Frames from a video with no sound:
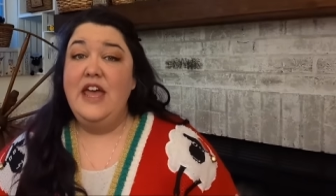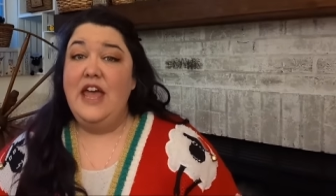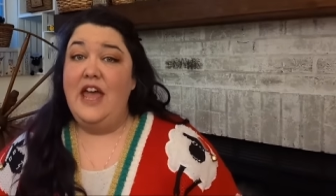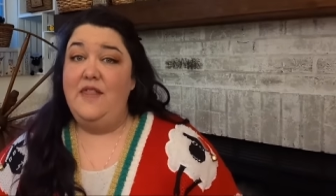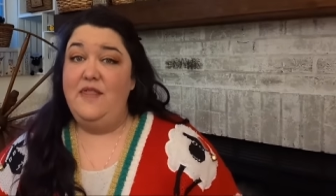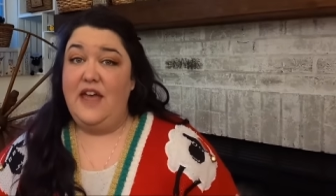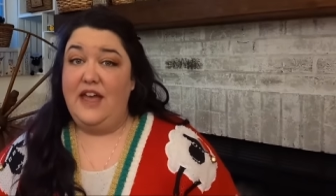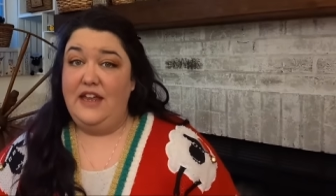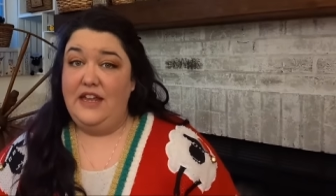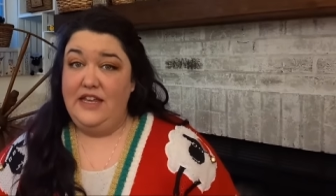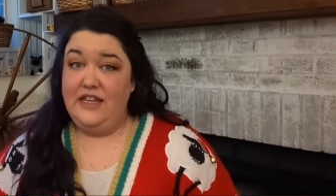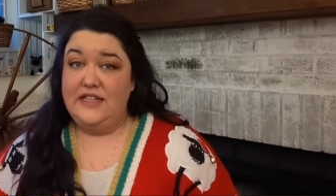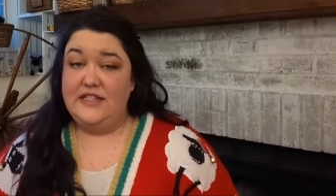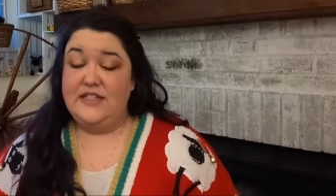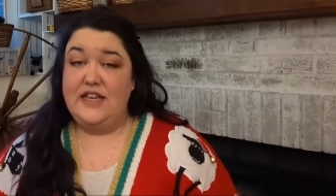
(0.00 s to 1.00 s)
And that
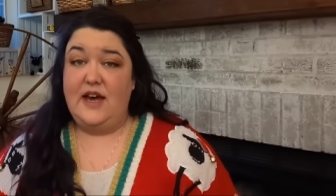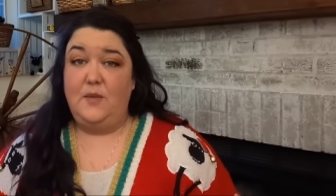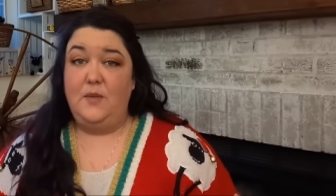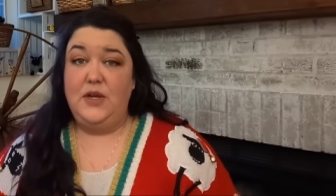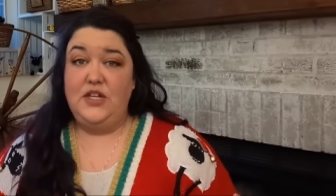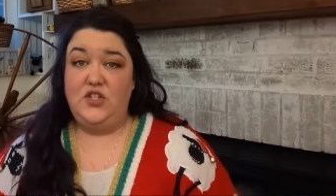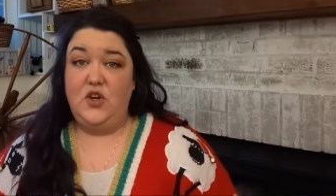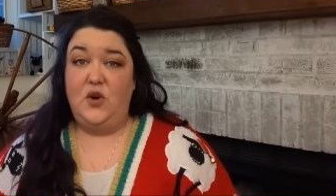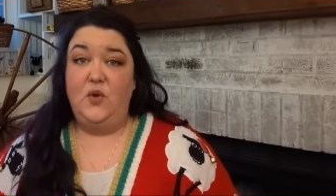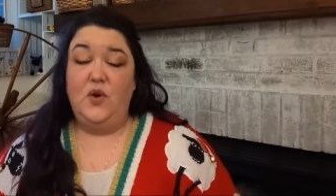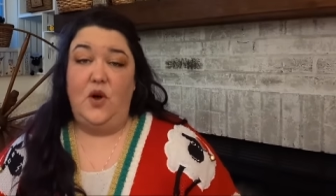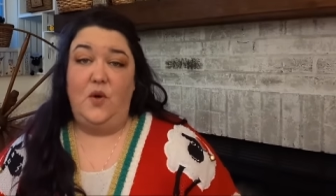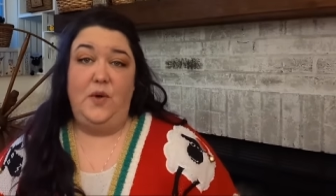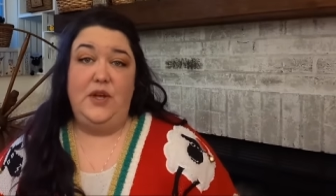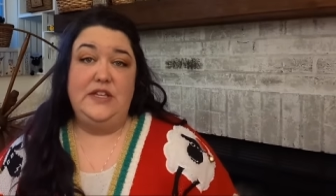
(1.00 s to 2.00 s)
is that we don't
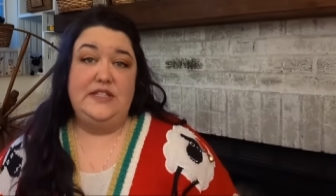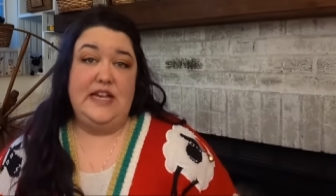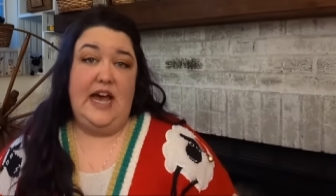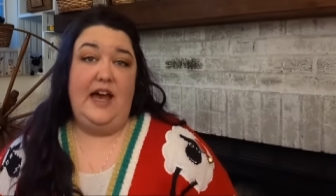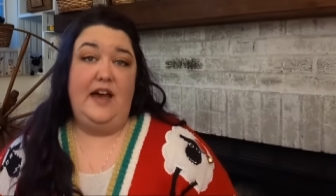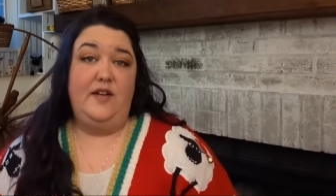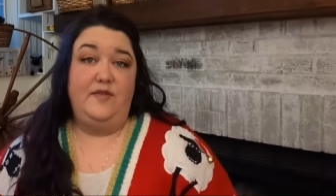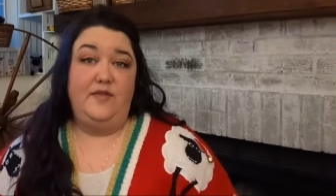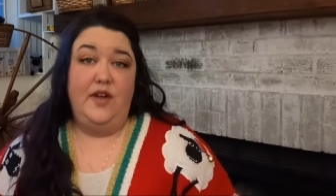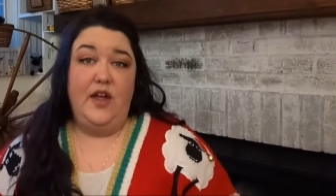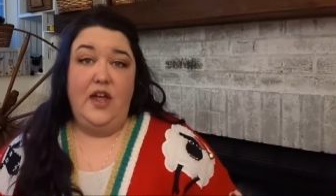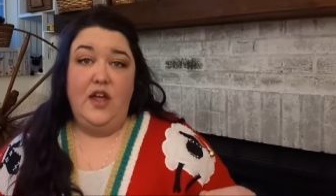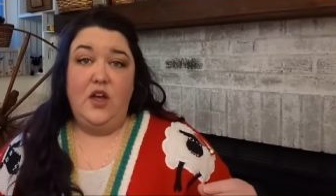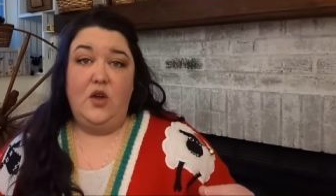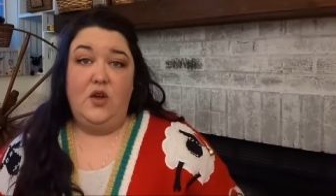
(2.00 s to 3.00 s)
always have
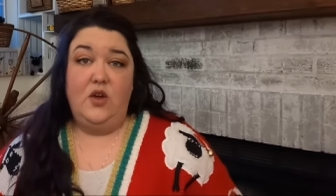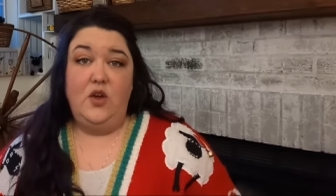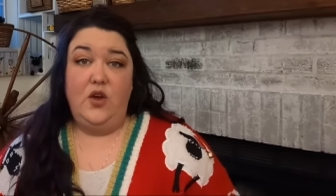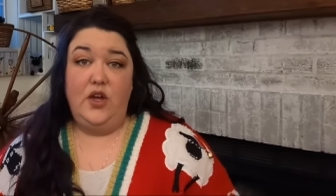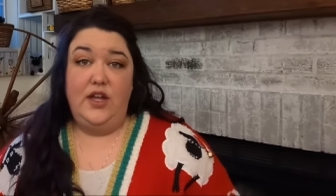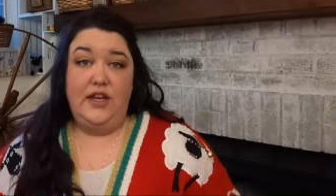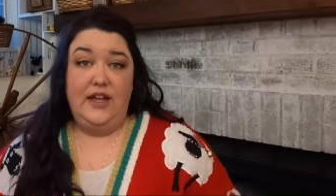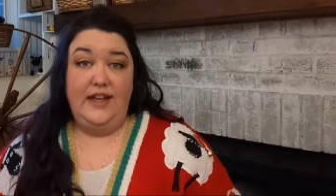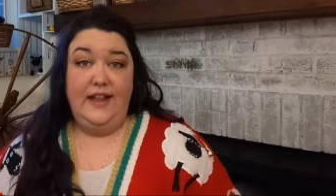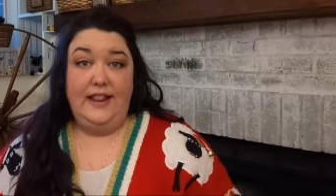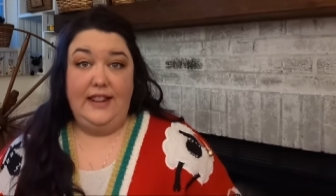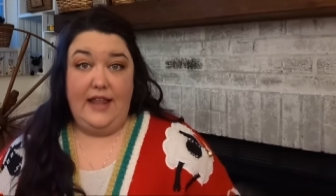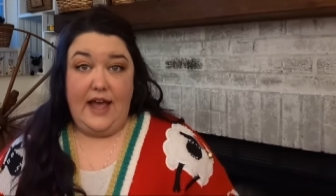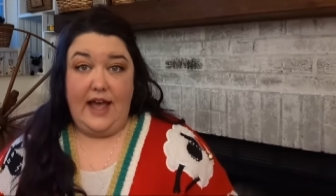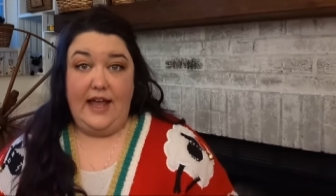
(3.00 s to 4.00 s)
good
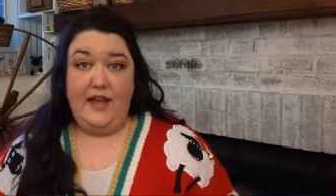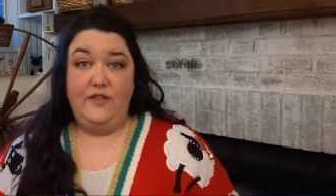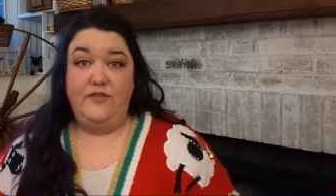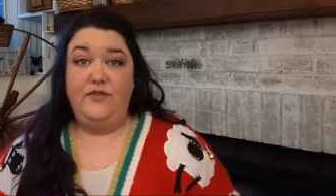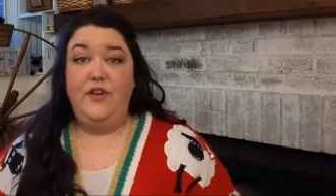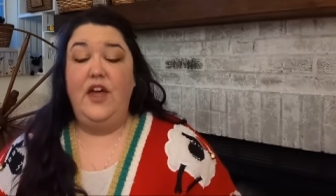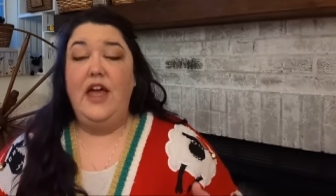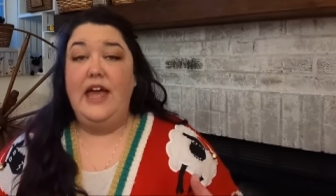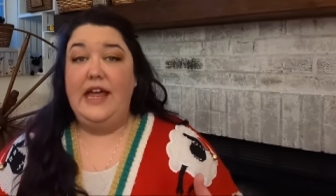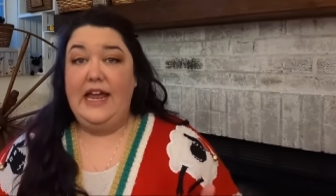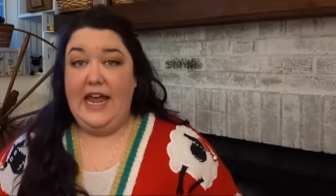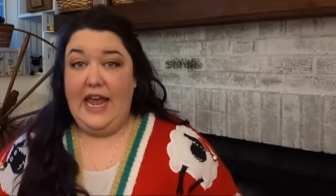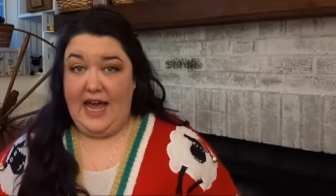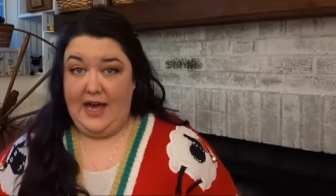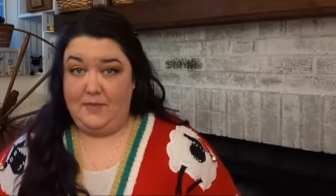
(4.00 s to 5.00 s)
live
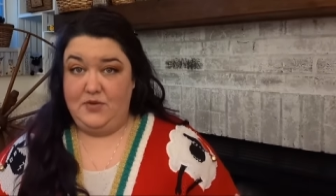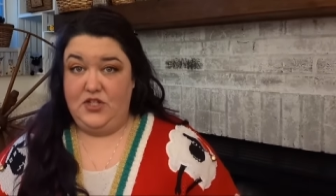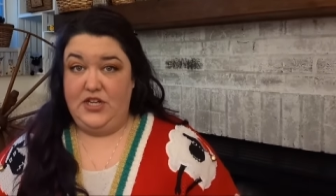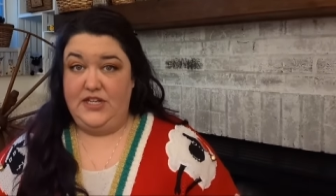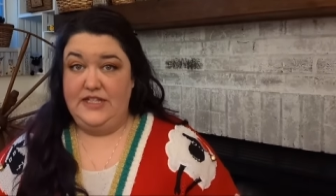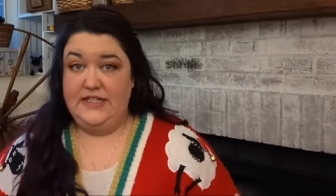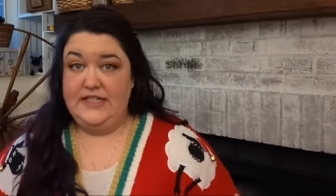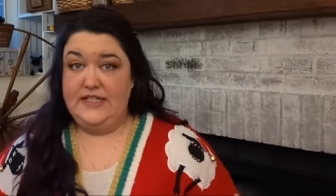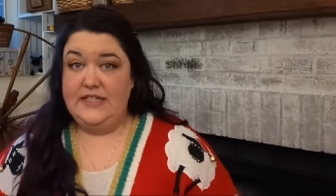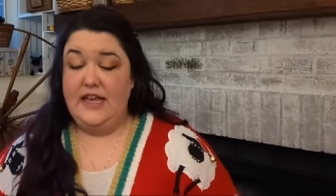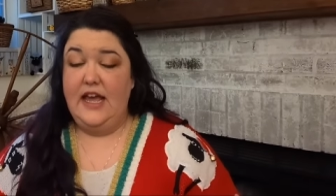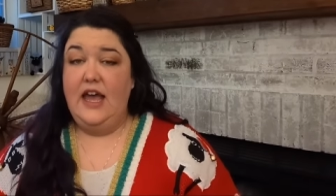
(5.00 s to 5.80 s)
captions.